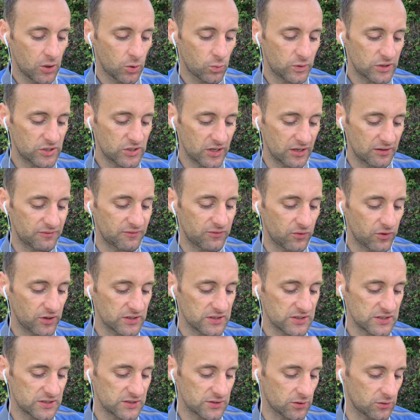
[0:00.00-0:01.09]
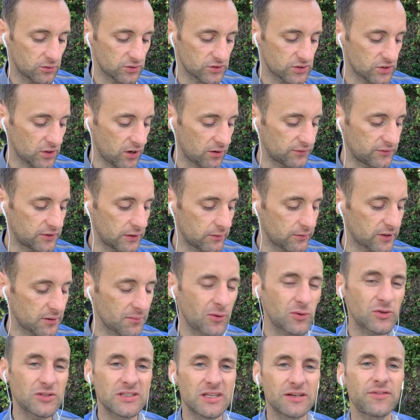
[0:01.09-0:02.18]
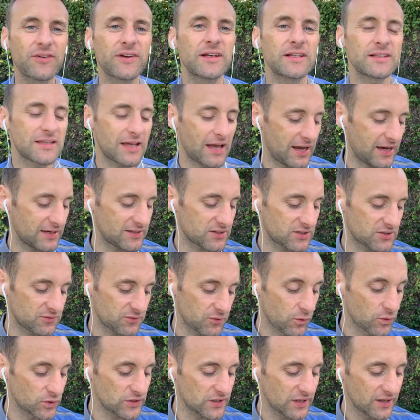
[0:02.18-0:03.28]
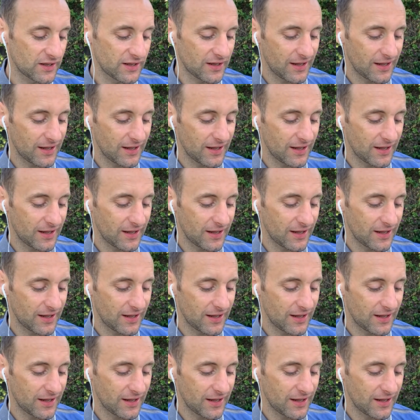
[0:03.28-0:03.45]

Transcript: which advises us of doing the most difficult tasks first.